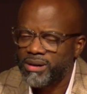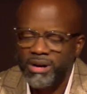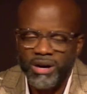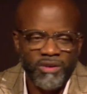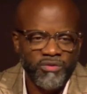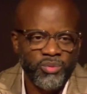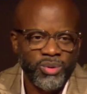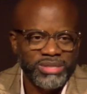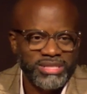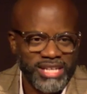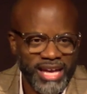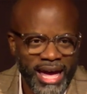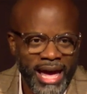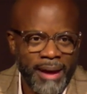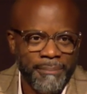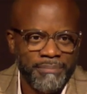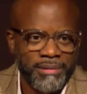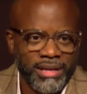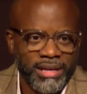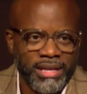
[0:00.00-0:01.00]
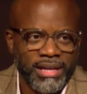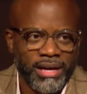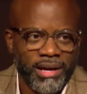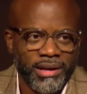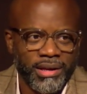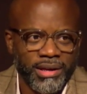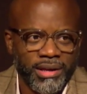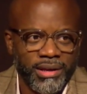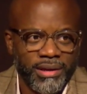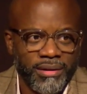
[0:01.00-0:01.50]
of what's happening in our
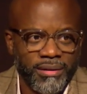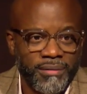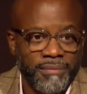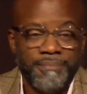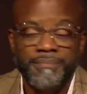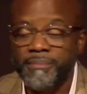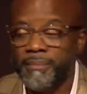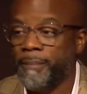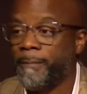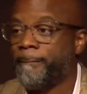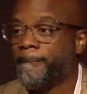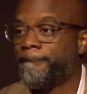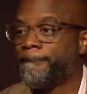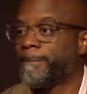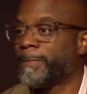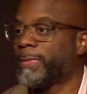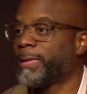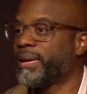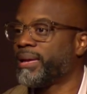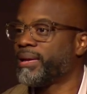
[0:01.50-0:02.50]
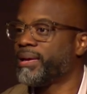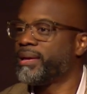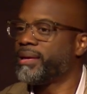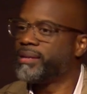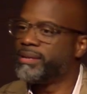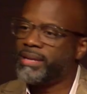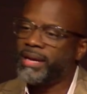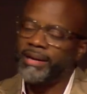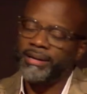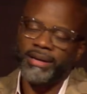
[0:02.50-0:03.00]
year.
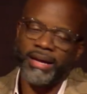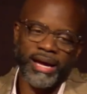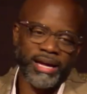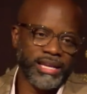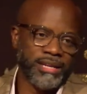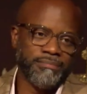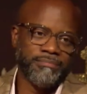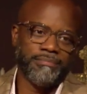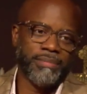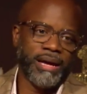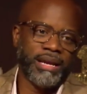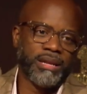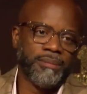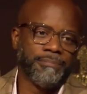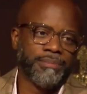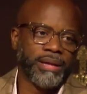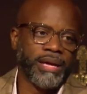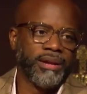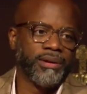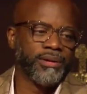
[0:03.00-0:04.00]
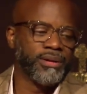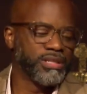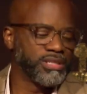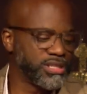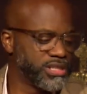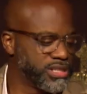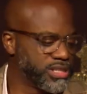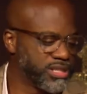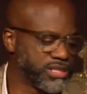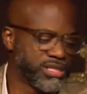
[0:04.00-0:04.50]
Now, I didn't, I didn't plan on this.
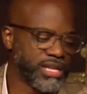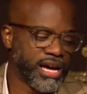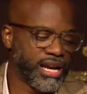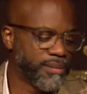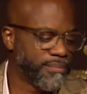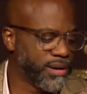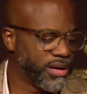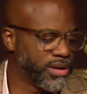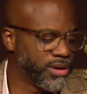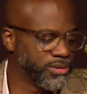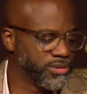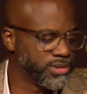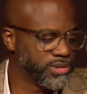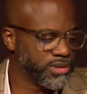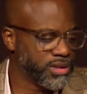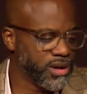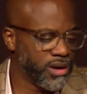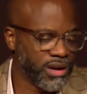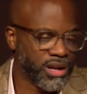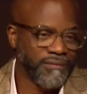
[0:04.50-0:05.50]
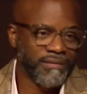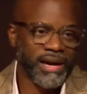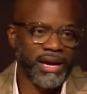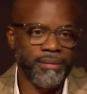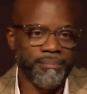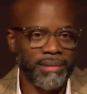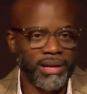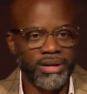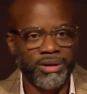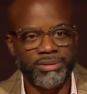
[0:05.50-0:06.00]
This is not in my notes. All I've got
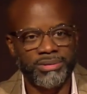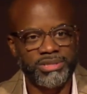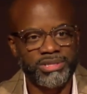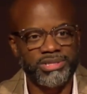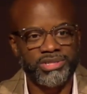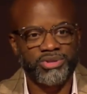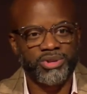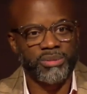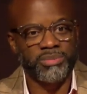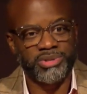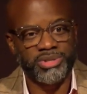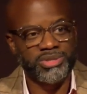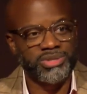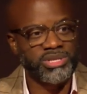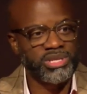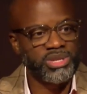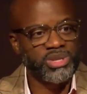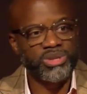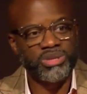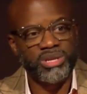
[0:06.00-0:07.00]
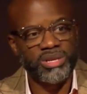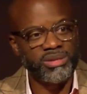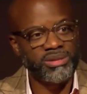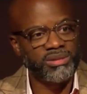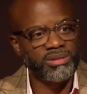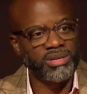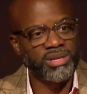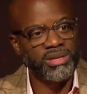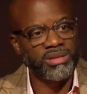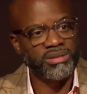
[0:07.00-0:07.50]
in my notes is scriptures and, and,
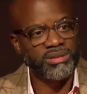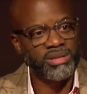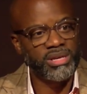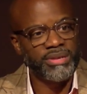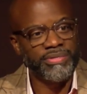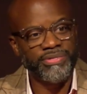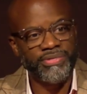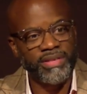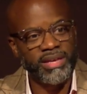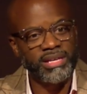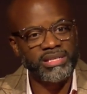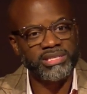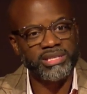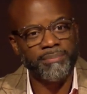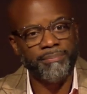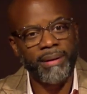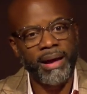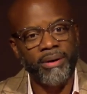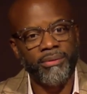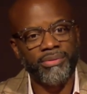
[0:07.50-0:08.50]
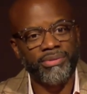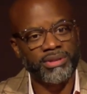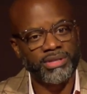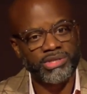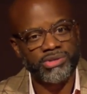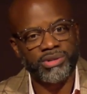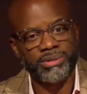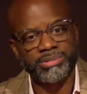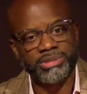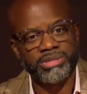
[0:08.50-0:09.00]
and, and things about the
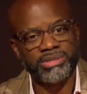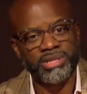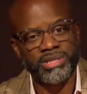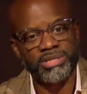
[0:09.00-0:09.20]
scripture.